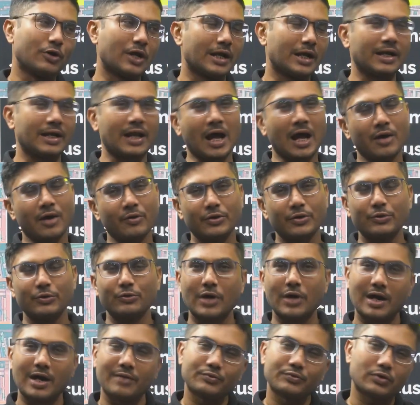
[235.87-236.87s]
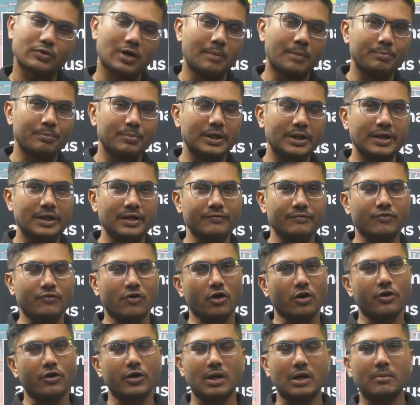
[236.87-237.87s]
and now you have completely
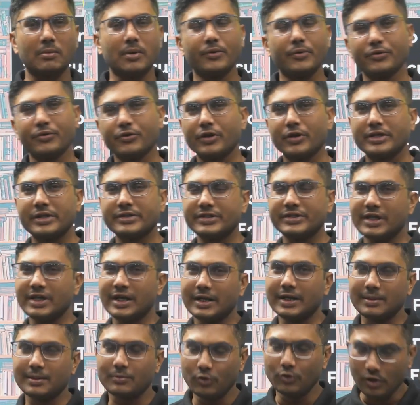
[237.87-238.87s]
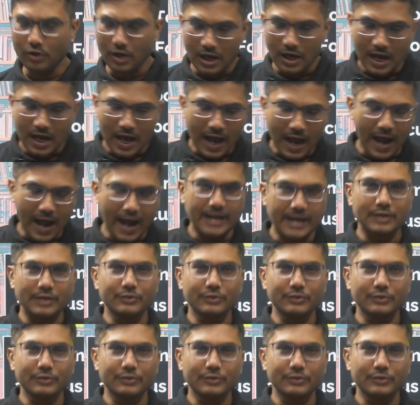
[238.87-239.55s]
forgot about your NCERT book and you